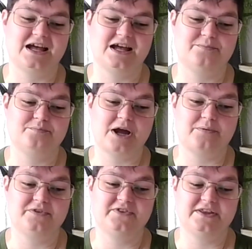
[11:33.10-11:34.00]

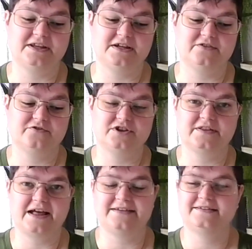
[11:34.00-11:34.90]
I would say that for
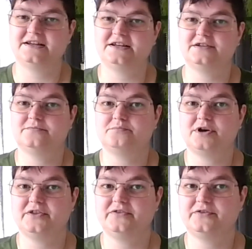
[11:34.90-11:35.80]
the last 10
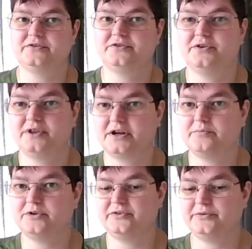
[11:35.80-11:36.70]
months or so that
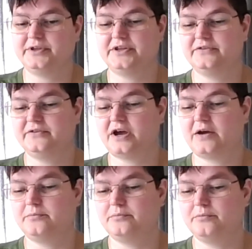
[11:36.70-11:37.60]
I've been doing this,
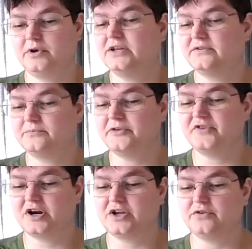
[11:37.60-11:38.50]
it's
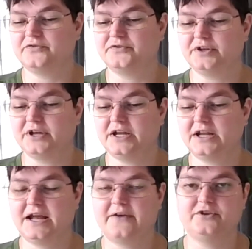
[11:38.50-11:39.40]
been very useful
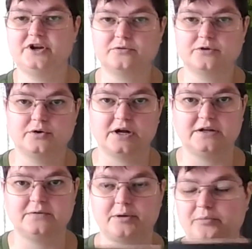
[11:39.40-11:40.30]
and I have not
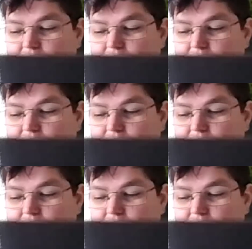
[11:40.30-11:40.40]
regretted